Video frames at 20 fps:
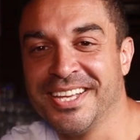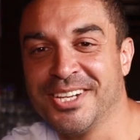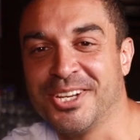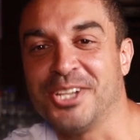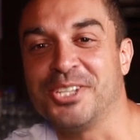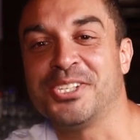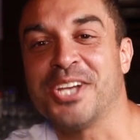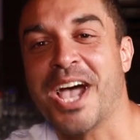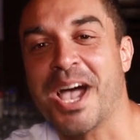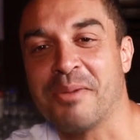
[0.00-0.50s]

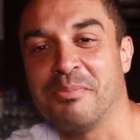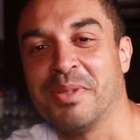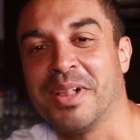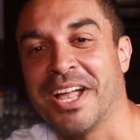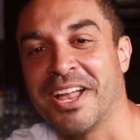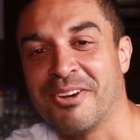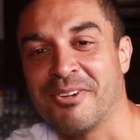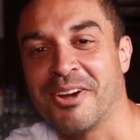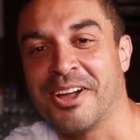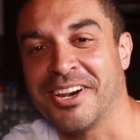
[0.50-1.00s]
Good job,
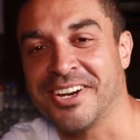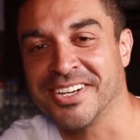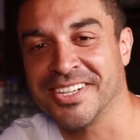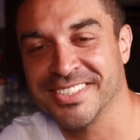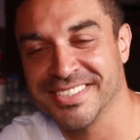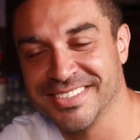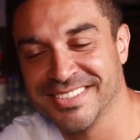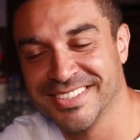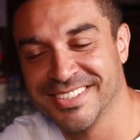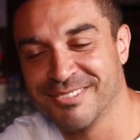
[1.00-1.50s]
Blade Runner.
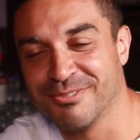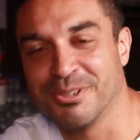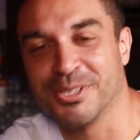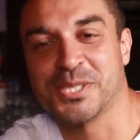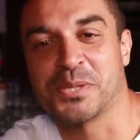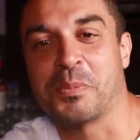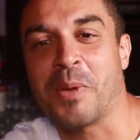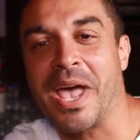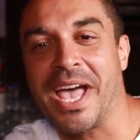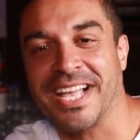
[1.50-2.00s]

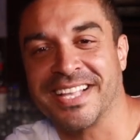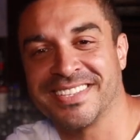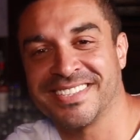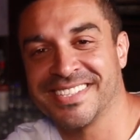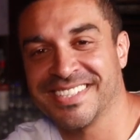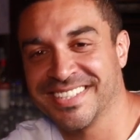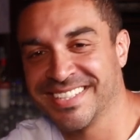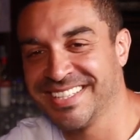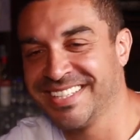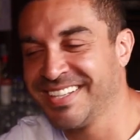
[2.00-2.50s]
Respect.
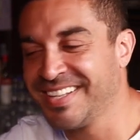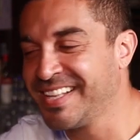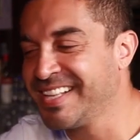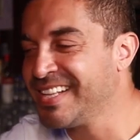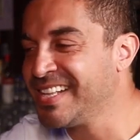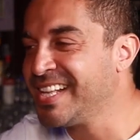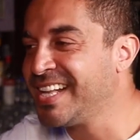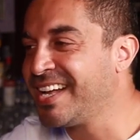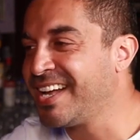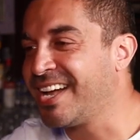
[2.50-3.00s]

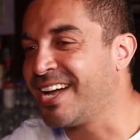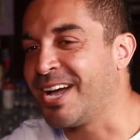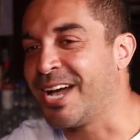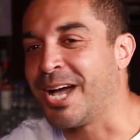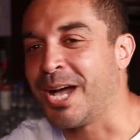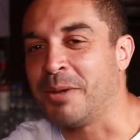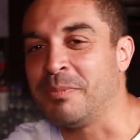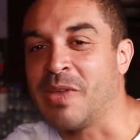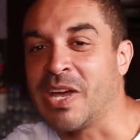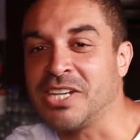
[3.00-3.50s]

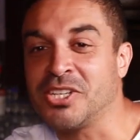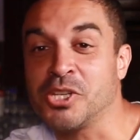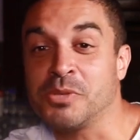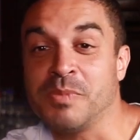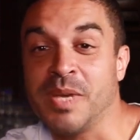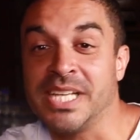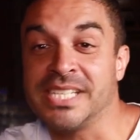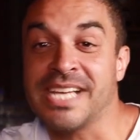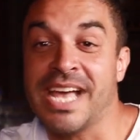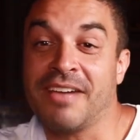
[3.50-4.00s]
That just
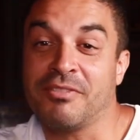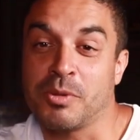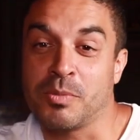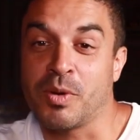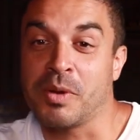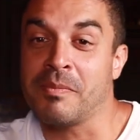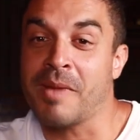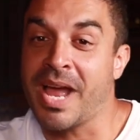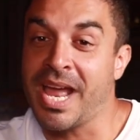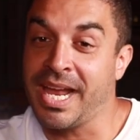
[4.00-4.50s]
means I have to
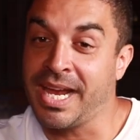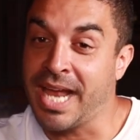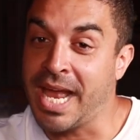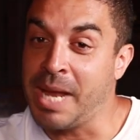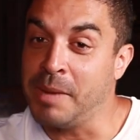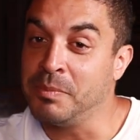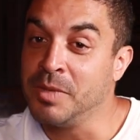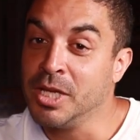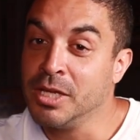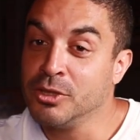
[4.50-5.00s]
bring my A
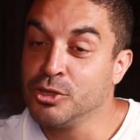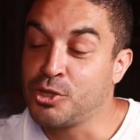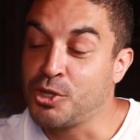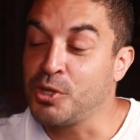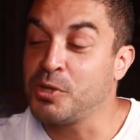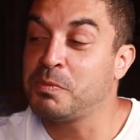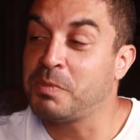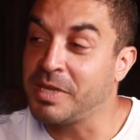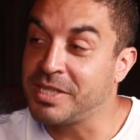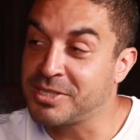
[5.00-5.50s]
game.
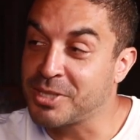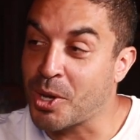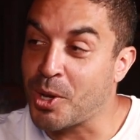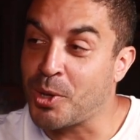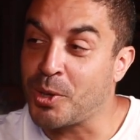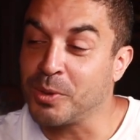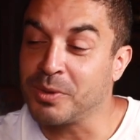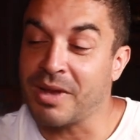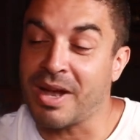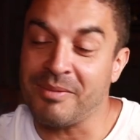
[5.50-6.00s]
Truth be
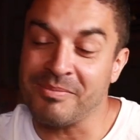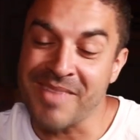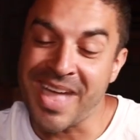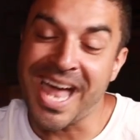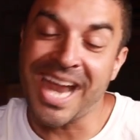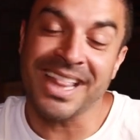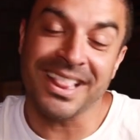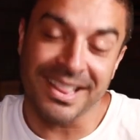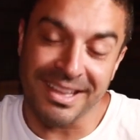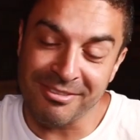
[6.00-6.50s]
told, I'm
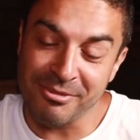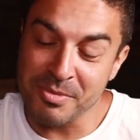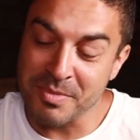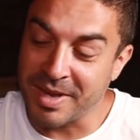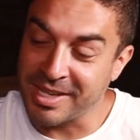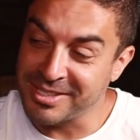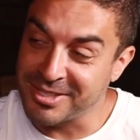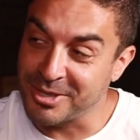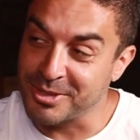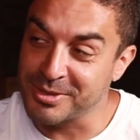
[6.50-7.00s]
not in love with
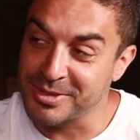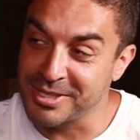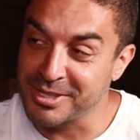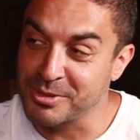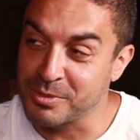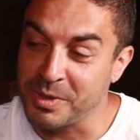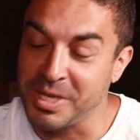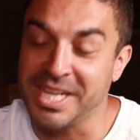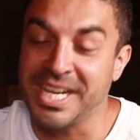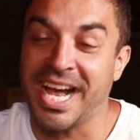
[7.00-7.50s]
my toast
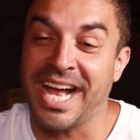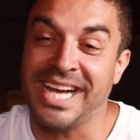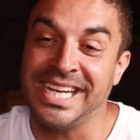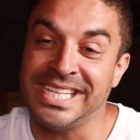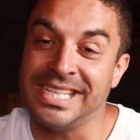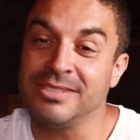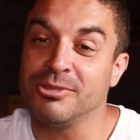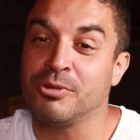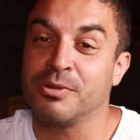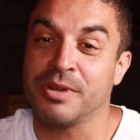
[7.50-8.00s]
this week. I
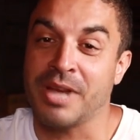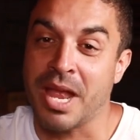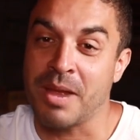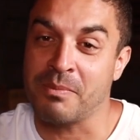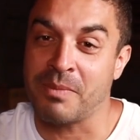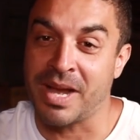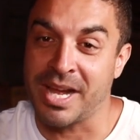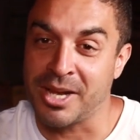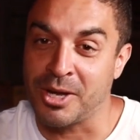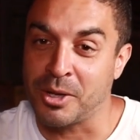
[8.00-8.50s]
didn't create
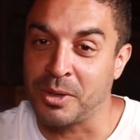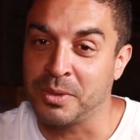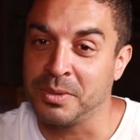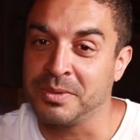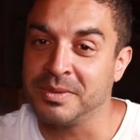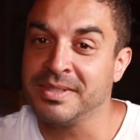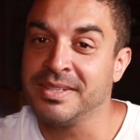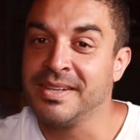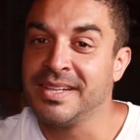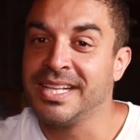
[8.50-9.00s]
my
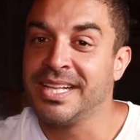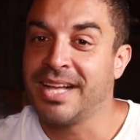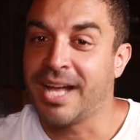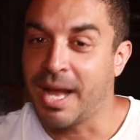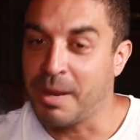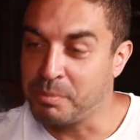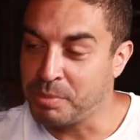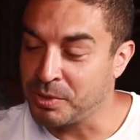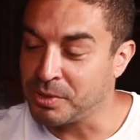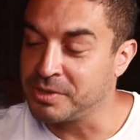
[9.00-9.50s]
own.
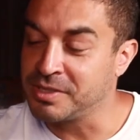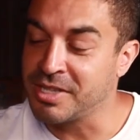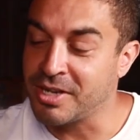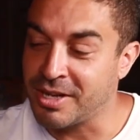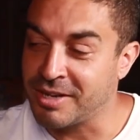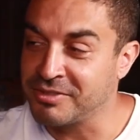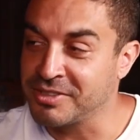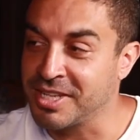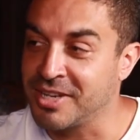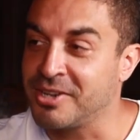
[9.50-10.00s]
I pulled it
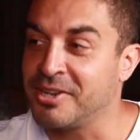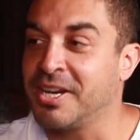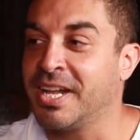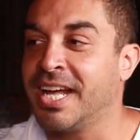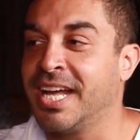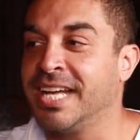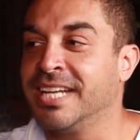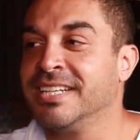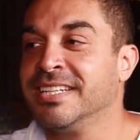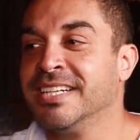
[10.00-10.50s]
off the
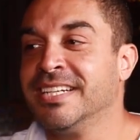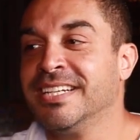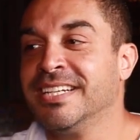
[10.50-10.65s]
internet.